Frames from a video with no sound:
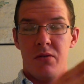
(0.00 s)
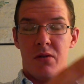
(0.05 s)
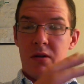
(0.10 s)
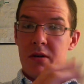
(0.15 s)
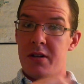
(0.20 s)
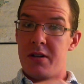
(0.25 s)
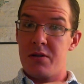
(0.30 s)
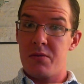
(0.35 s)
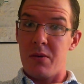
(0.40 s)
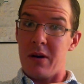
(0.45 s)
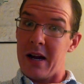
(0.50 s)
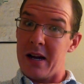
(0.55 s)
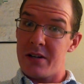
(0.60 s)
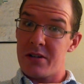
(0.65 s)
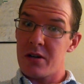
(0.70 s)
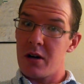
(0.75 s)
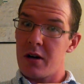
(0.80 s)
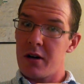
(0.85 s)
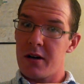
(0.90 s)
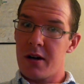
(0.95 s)
or at least when I
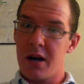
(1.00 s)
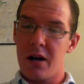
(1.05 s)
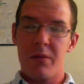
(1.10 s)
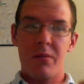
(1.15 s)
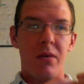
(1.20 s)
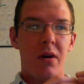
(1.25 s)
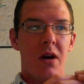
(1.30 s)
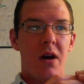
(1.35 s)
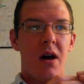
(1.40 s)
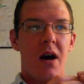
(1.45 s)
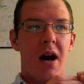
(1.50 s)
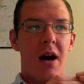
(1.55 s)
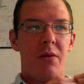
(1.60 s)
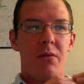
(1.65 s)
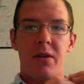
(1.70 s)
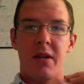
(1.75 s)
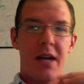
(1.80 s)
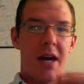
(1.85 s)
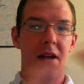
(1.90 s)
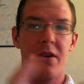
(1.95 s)
started out, I
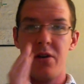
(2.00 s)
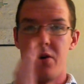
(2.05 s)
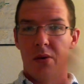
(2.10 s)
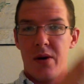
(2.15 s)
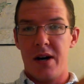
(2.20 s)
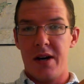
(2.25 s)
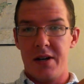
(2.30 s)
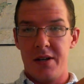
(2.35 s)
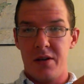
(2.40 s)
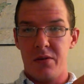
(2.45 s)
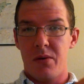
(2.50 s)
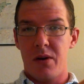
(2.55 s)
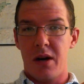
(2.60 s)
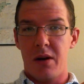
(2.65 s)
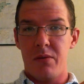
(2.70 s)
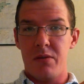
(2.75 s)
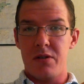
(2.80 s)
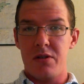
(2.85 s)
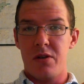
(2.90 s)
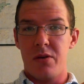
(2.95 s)
really had no idea what
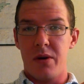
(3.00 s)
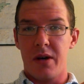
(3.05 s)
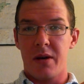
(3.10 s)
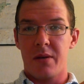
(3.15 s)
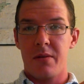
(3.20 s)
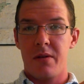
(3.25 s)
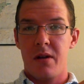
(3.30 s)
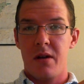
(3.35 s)
I was doing.